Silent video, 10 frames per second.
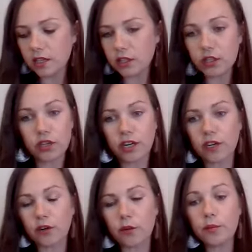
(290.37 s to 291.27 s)
starting
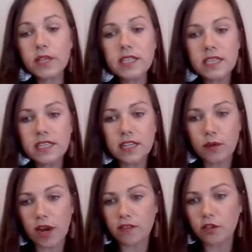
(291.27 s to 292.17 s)
your own business and
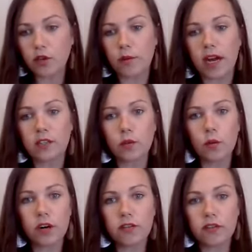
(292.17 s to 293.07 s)
you have to go back to
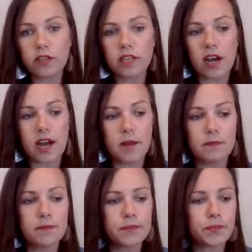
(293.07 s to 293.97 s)
work full time,
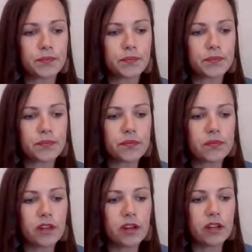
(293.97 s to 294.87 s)

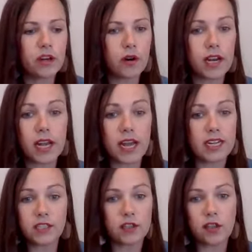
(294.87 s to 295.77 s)
and
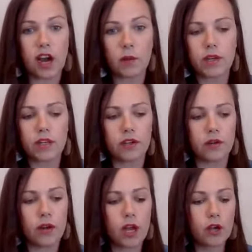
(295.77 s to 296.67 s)
it's a lot when
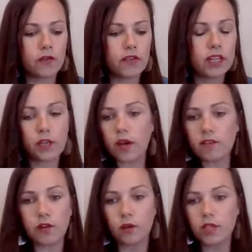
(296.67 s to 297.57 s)
you feel like you
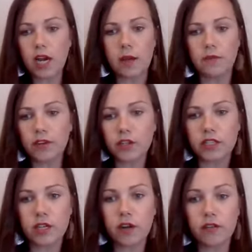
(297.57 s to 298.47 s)
have no time for
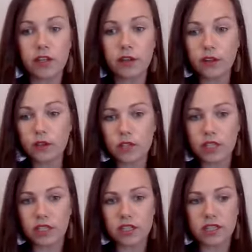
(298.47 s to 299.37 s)
yourself and you're
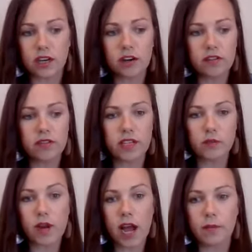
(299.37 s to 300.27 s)
losing yourself. That's
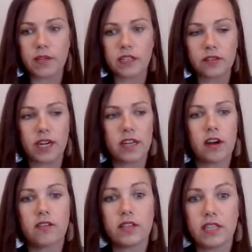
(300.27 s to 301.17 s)
what happens, right?
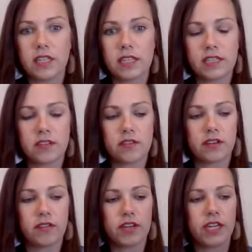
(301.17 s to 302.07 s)
Obviously that doesn't
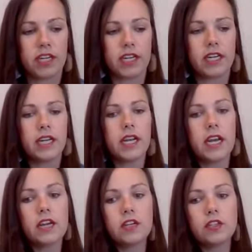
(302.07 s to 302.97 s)
feel very good.
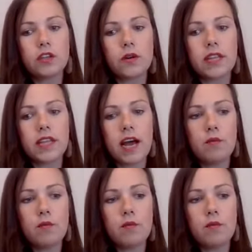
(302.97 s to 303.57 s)
So in that